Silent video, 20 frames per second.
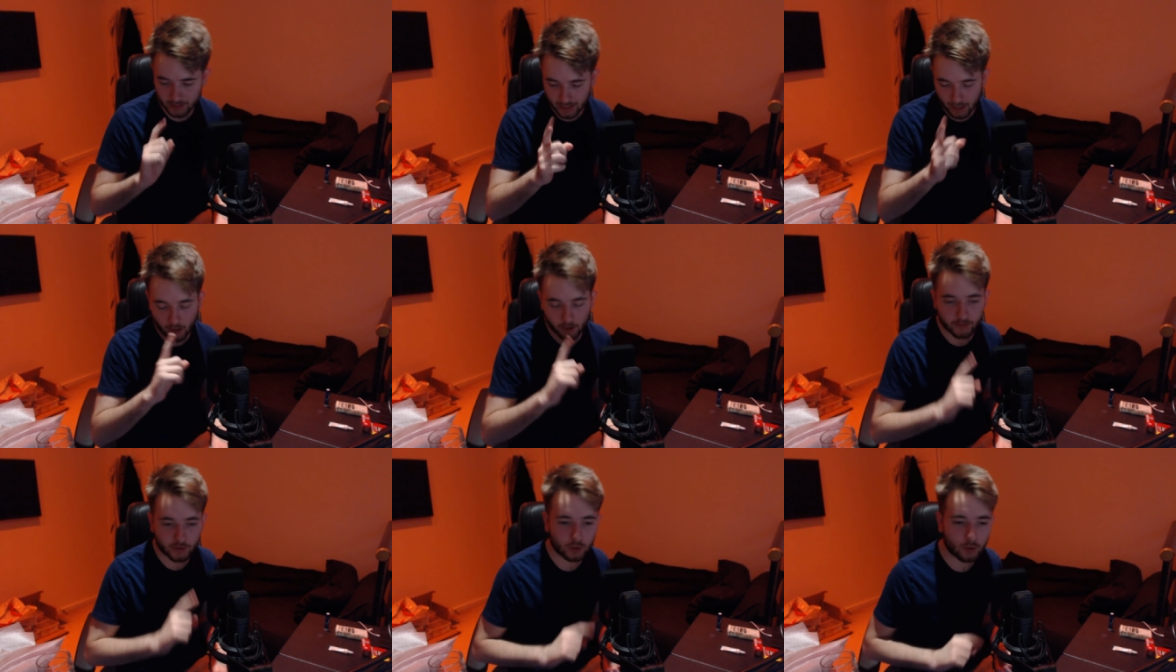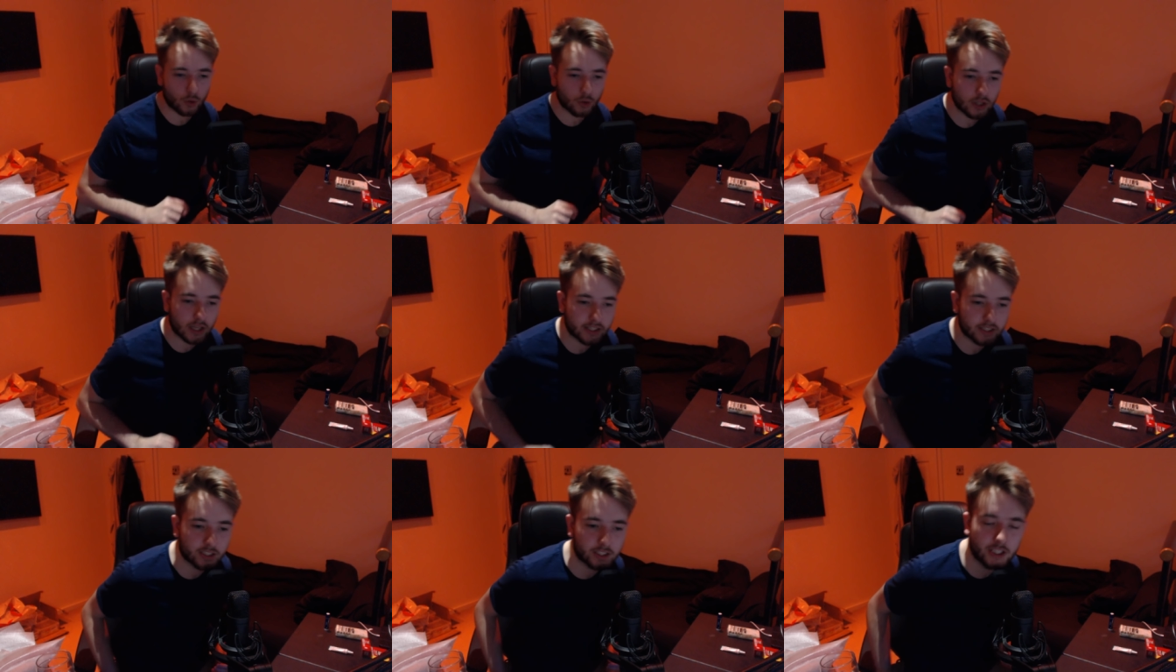now, if you'll
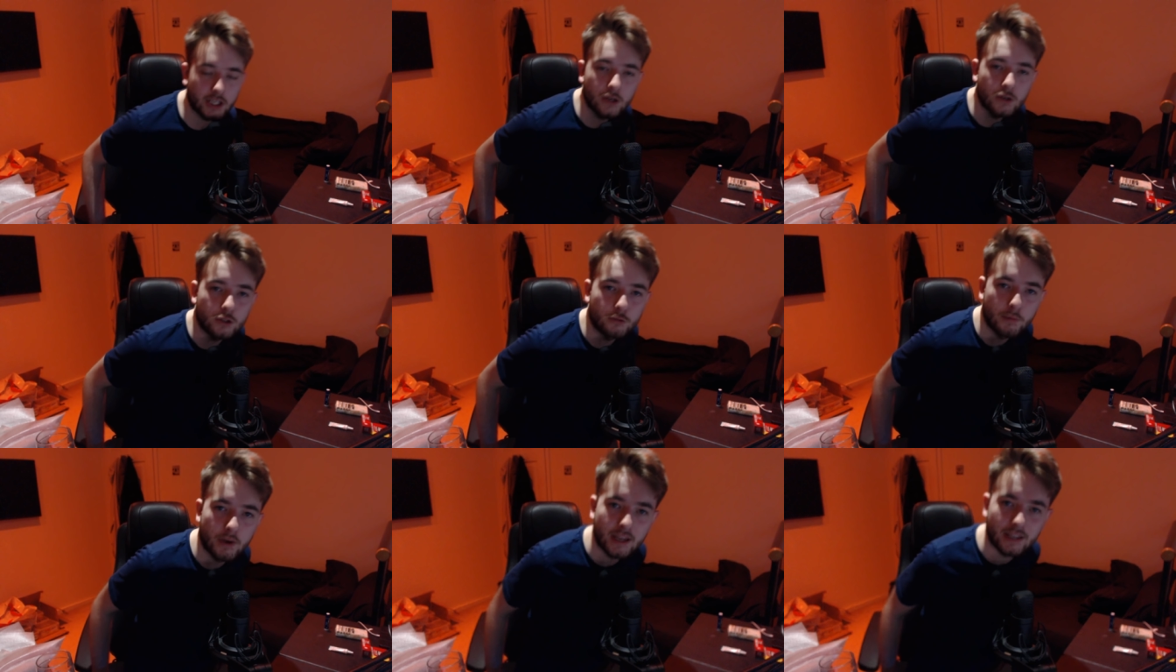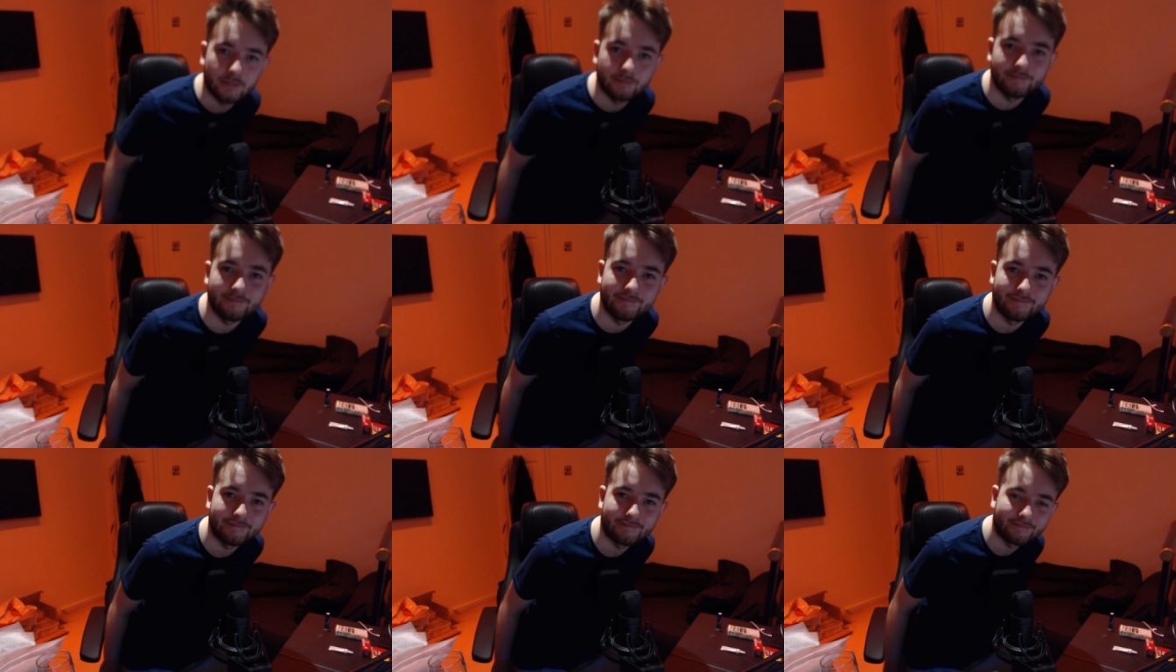all excuse me,
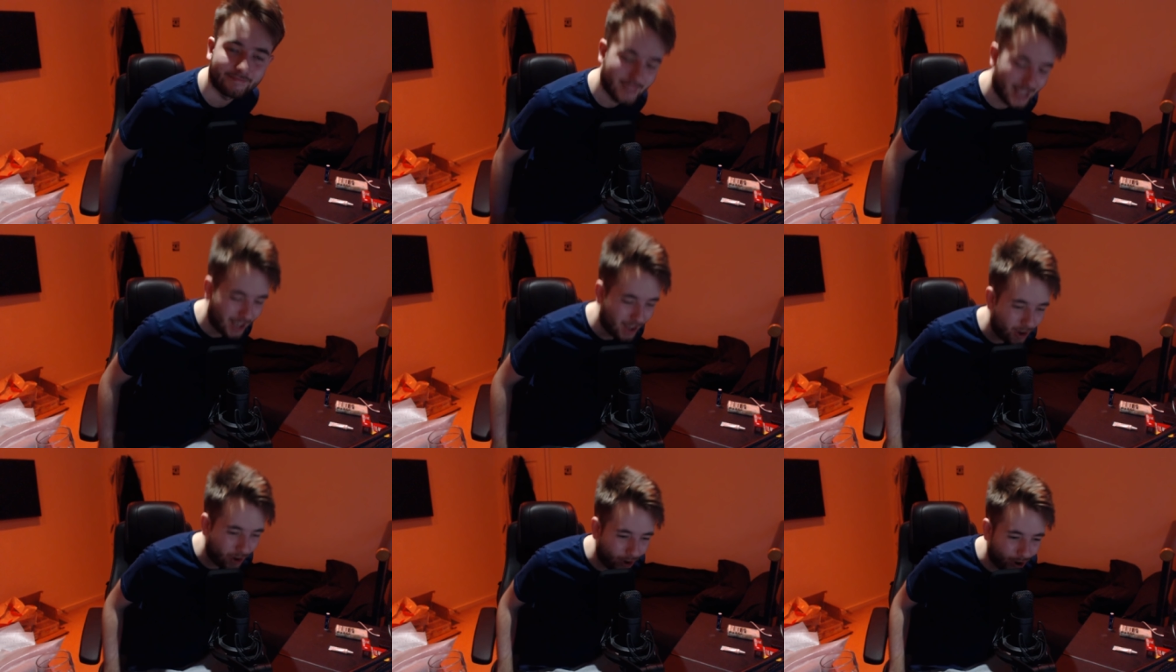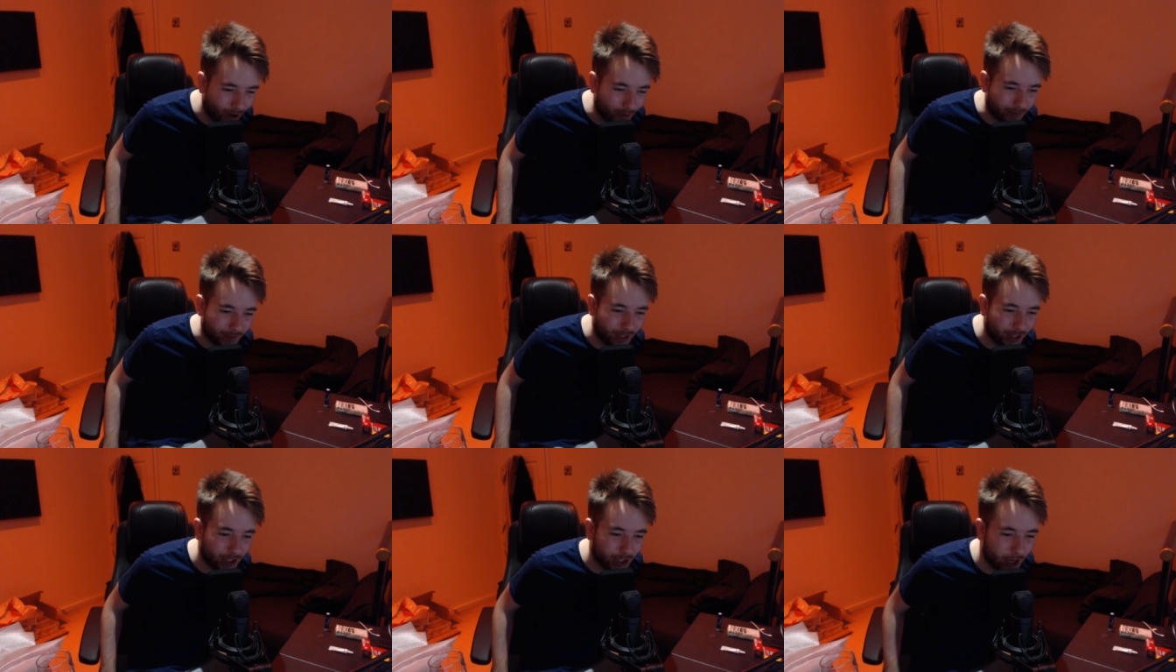
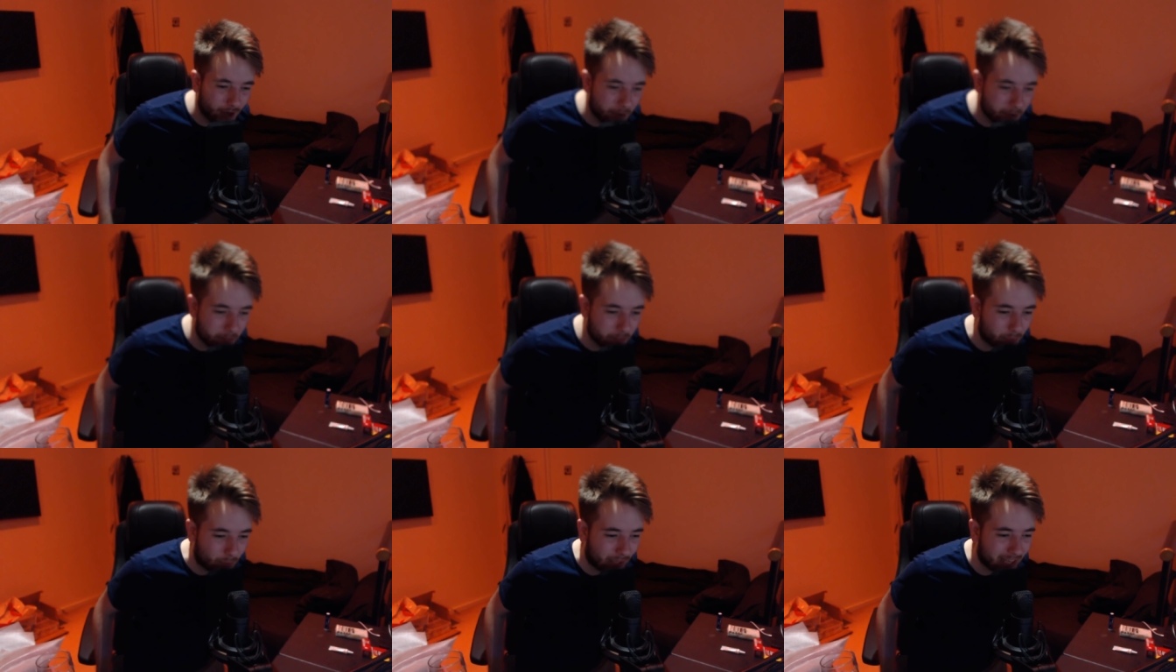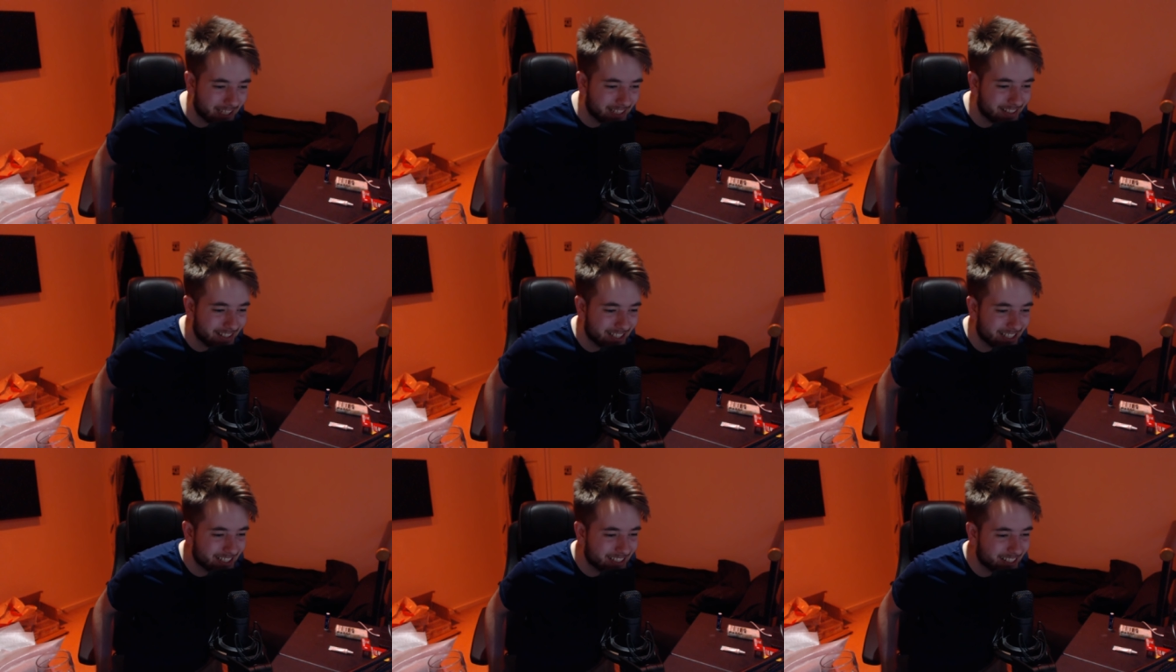I'm gonna go and play
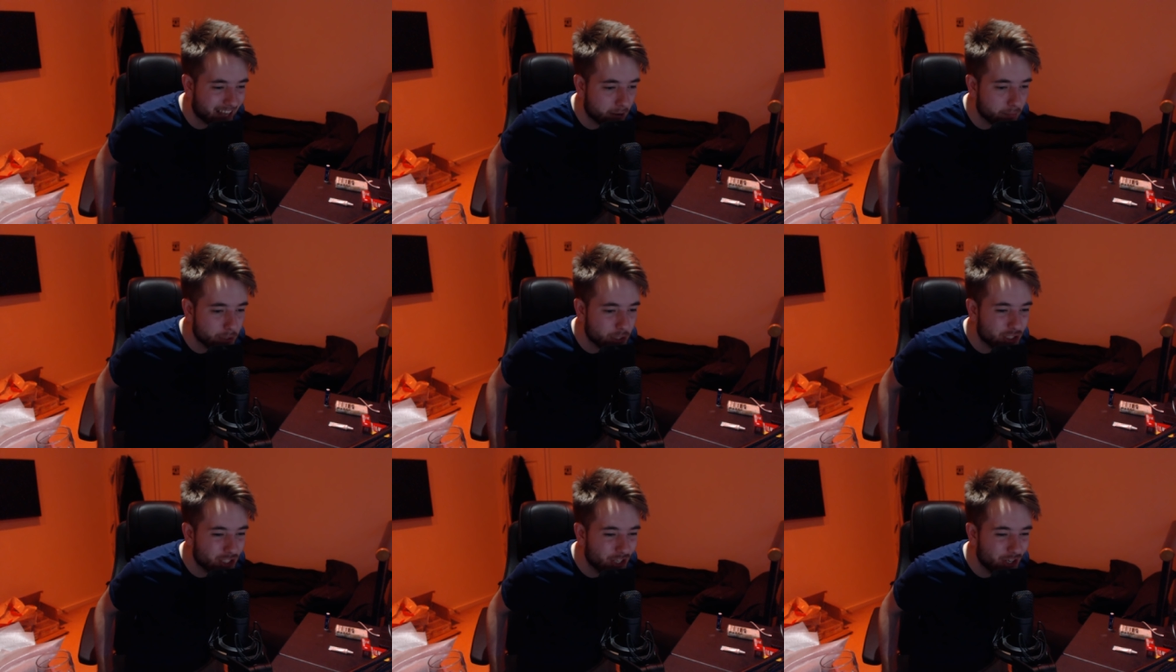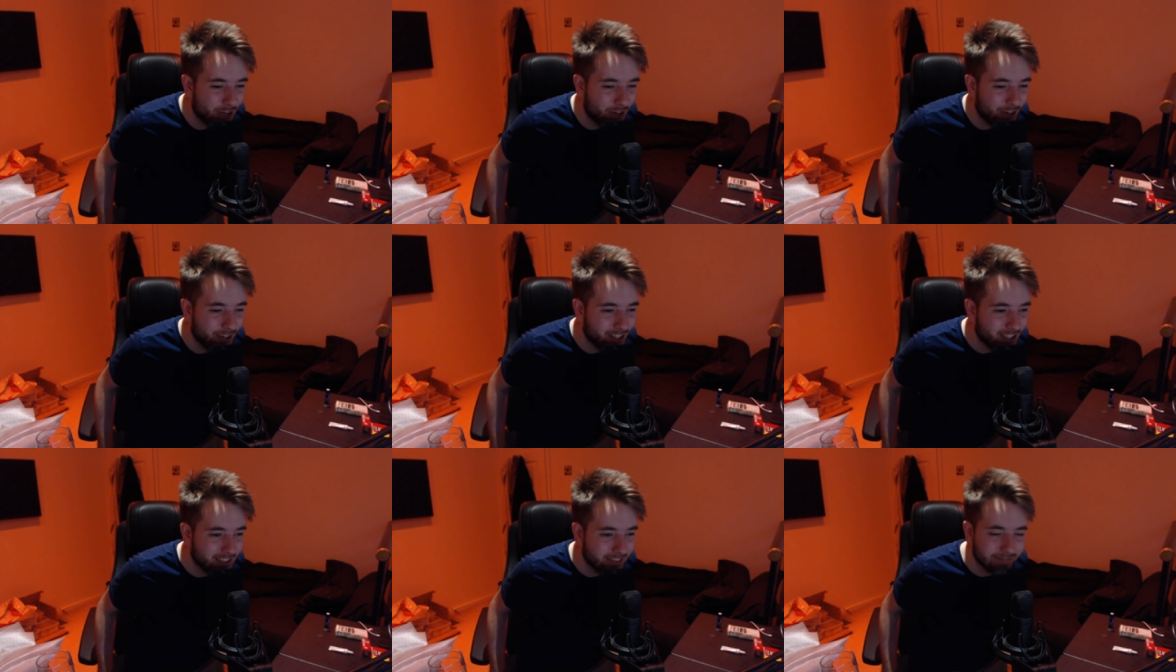the
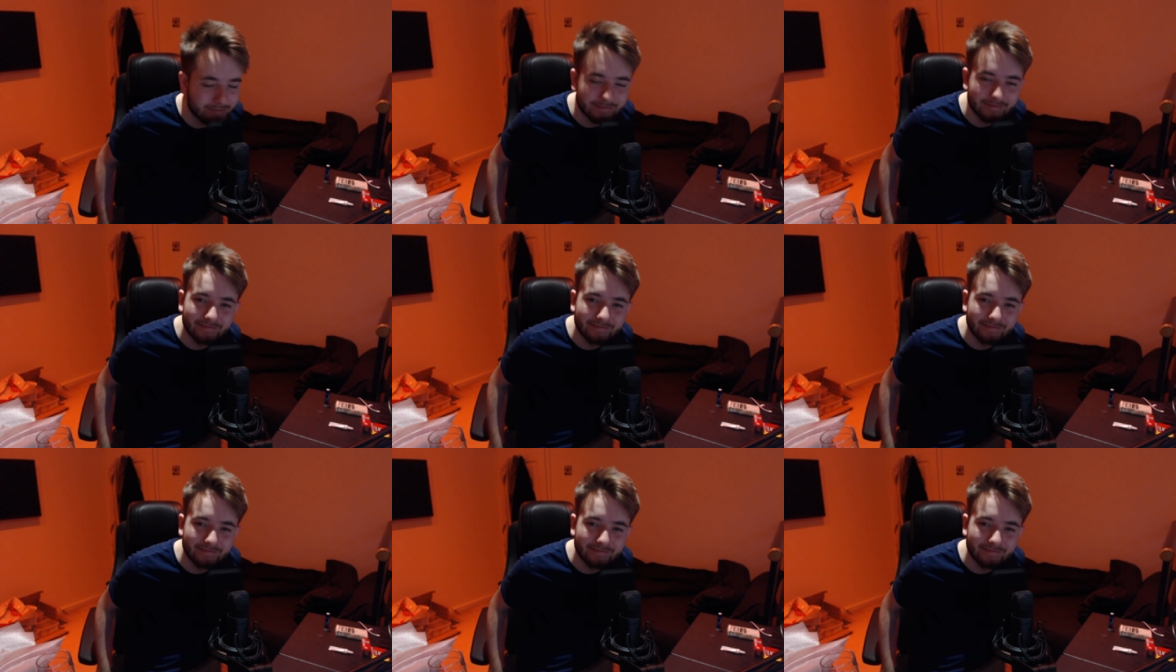Saboteur